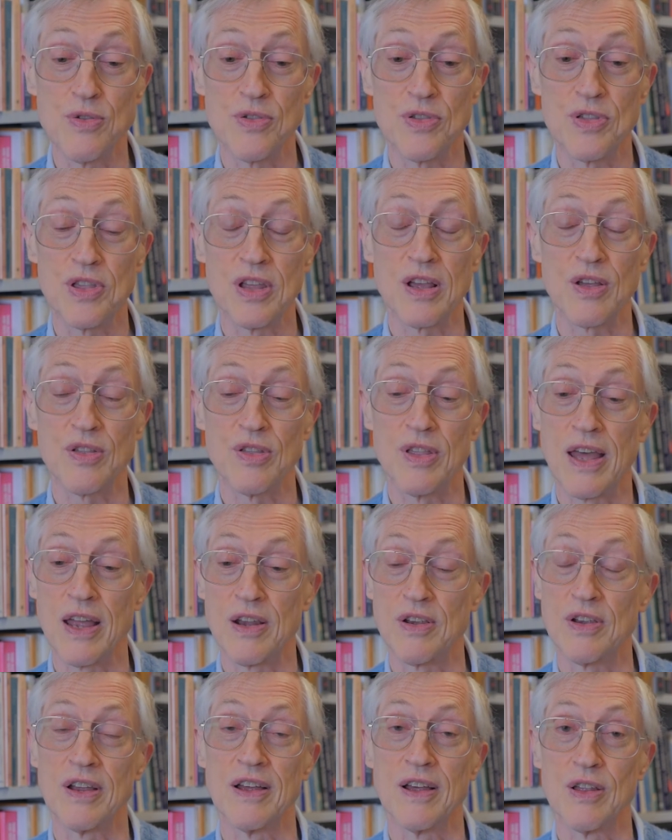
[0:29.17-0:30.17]
I think
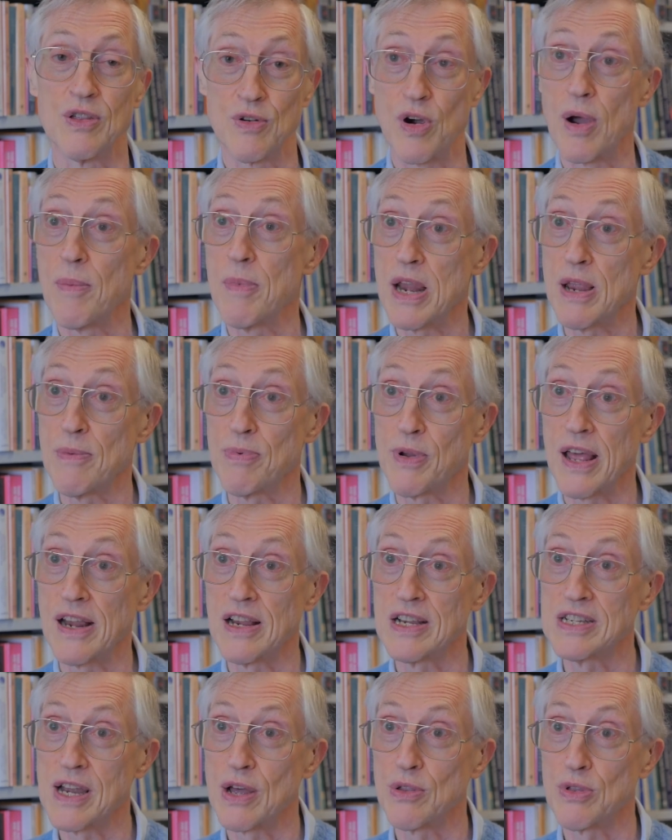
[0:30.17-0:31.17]
that there are many
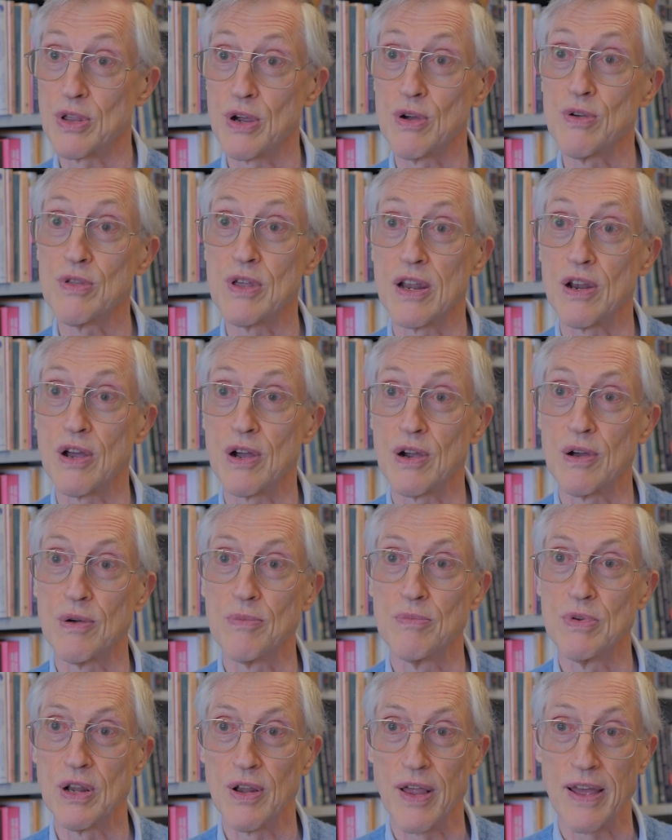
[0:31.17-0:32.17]
planets out there that are a
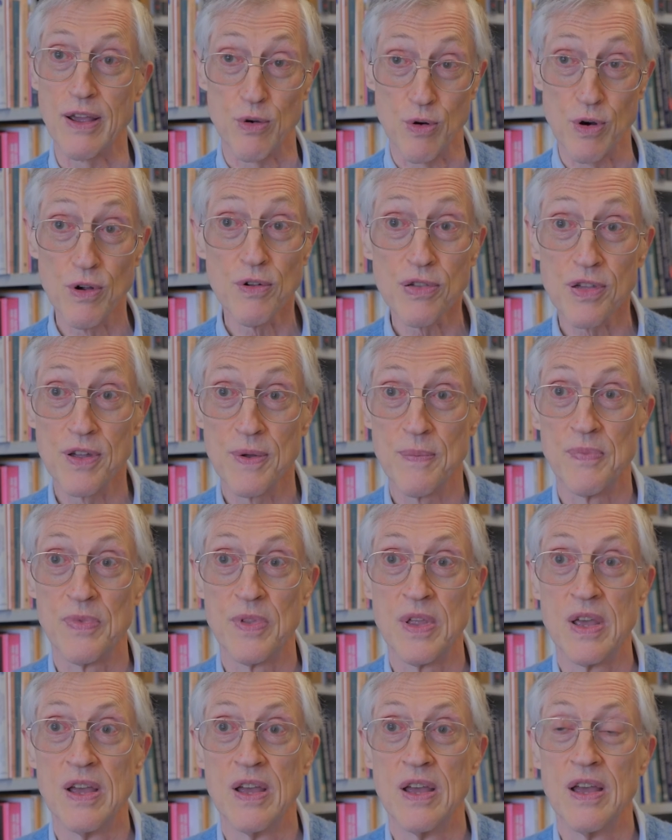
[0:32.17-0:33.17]
bit like Earth.
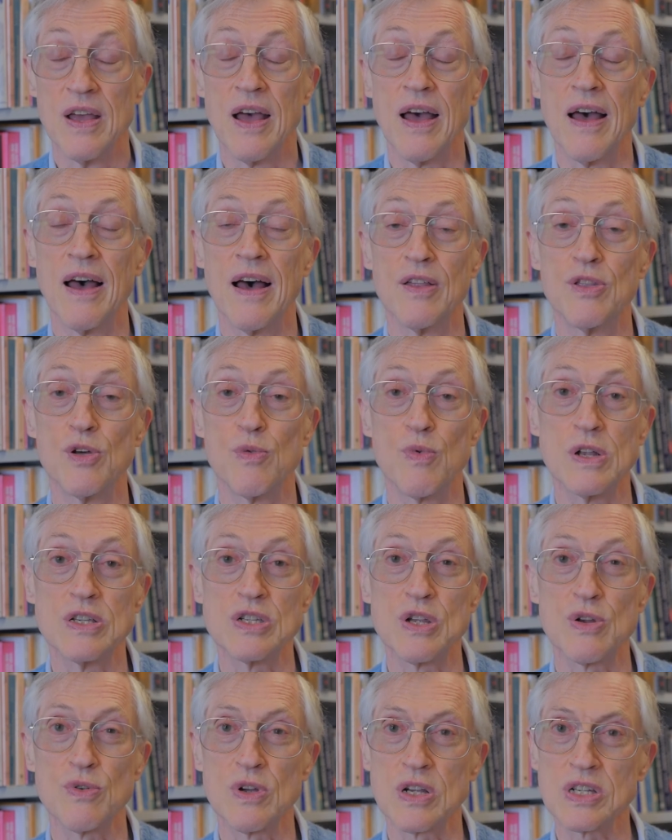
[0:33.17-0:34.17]
The ones
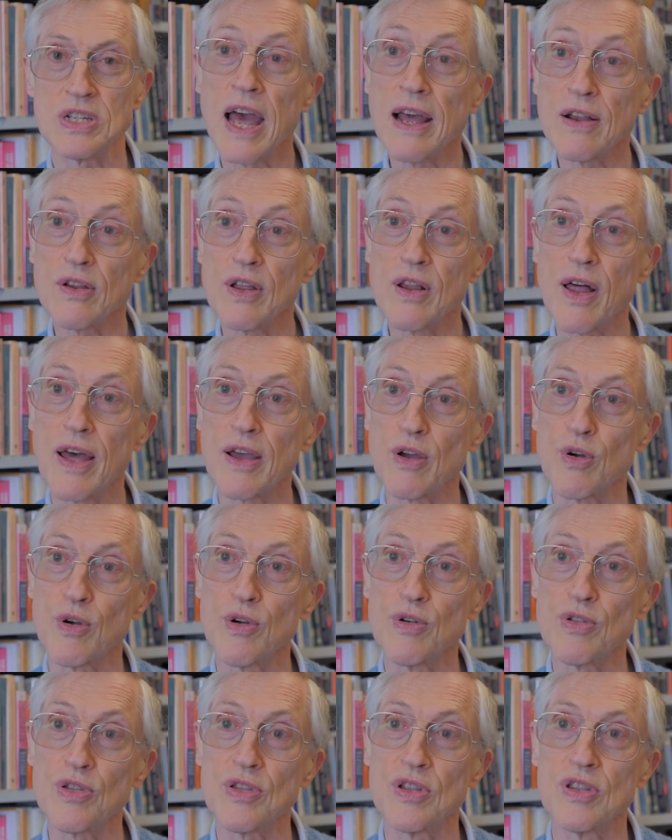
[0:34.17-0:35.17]
that are exactly like
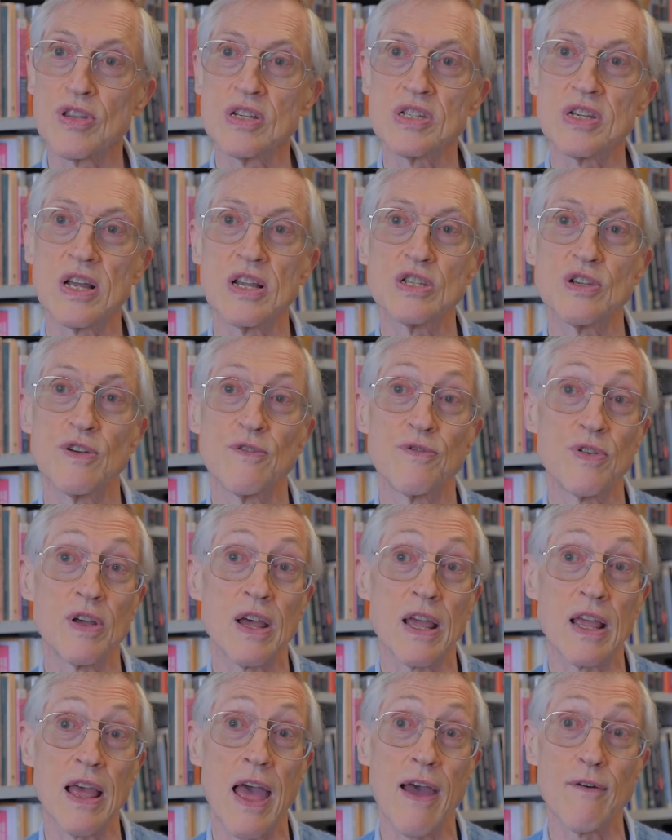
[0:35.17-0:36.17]
Earth in the sense of
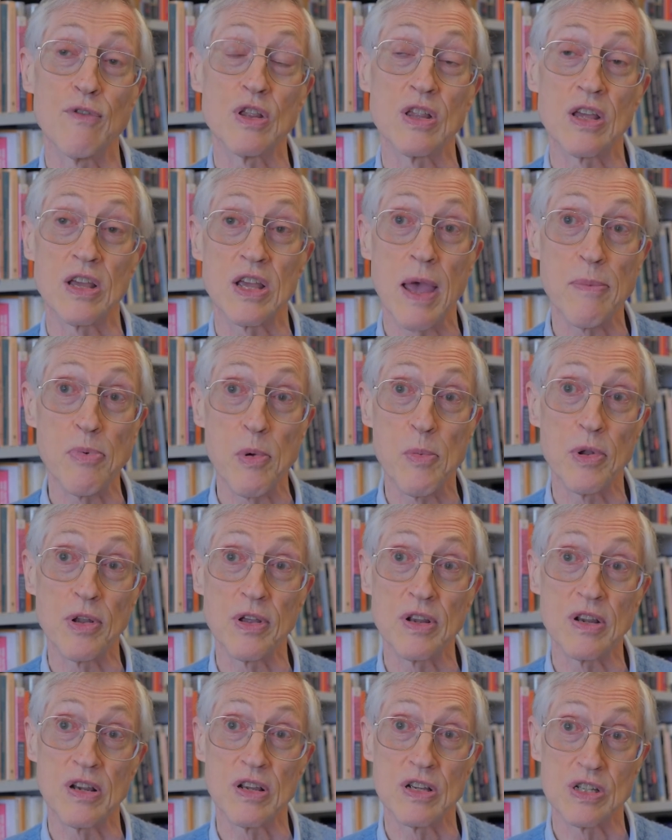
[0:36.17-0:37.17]
having the
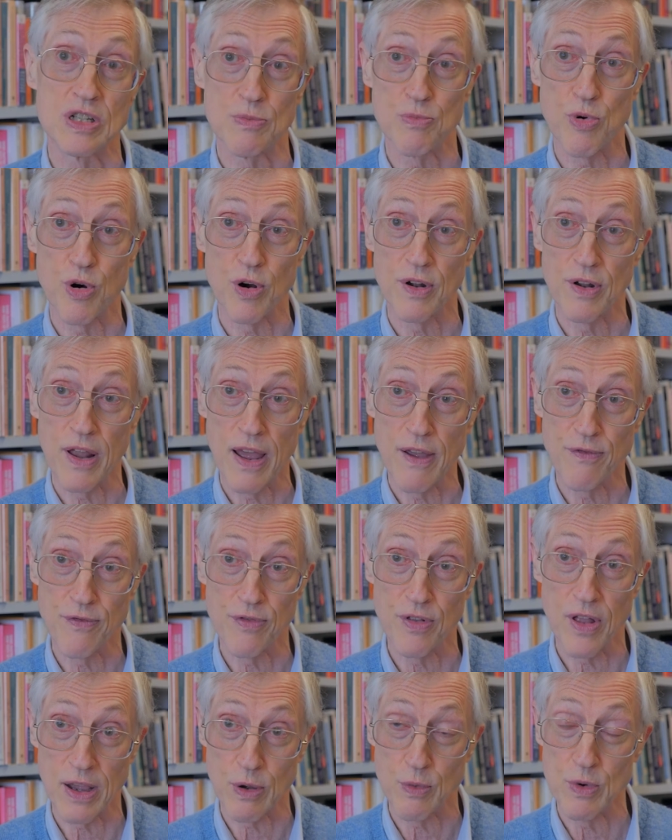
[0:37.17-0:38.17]
capability to support
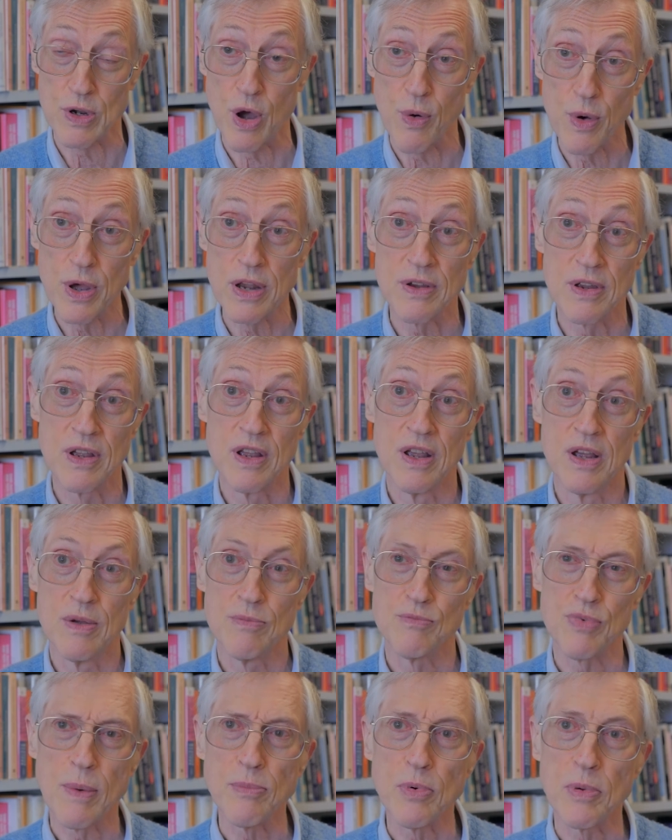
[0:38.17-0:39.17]
life like we know it,
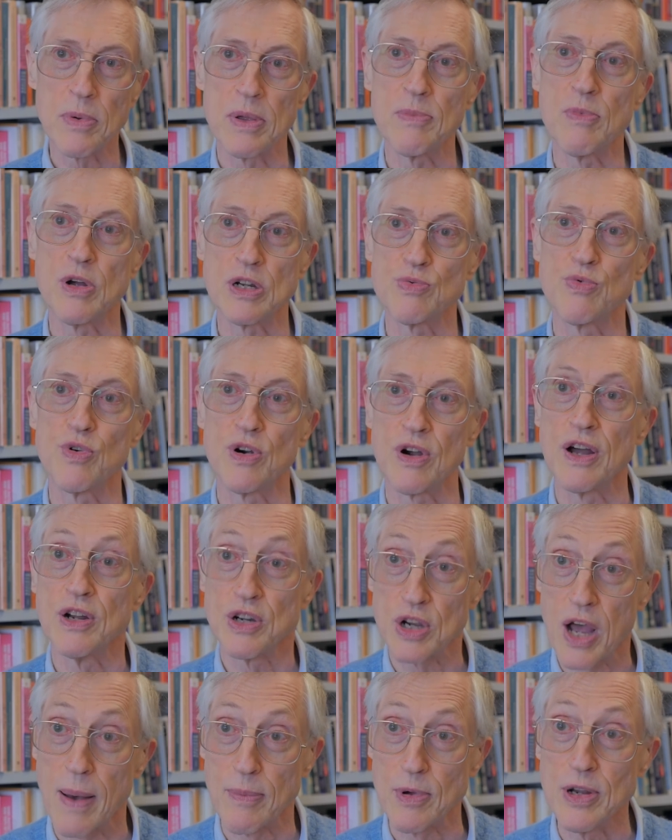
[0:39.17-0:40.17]
probably much more
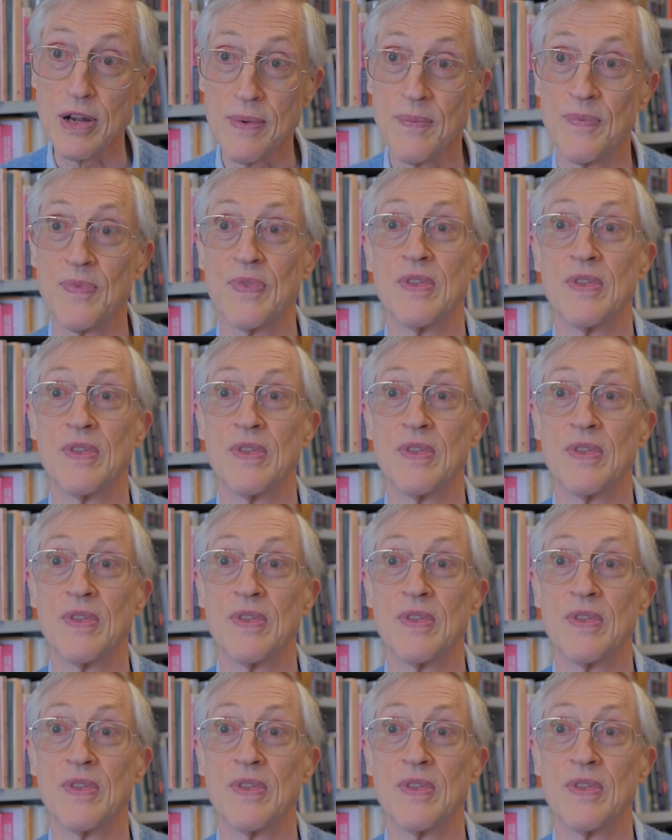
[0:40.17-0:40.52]
uncommon.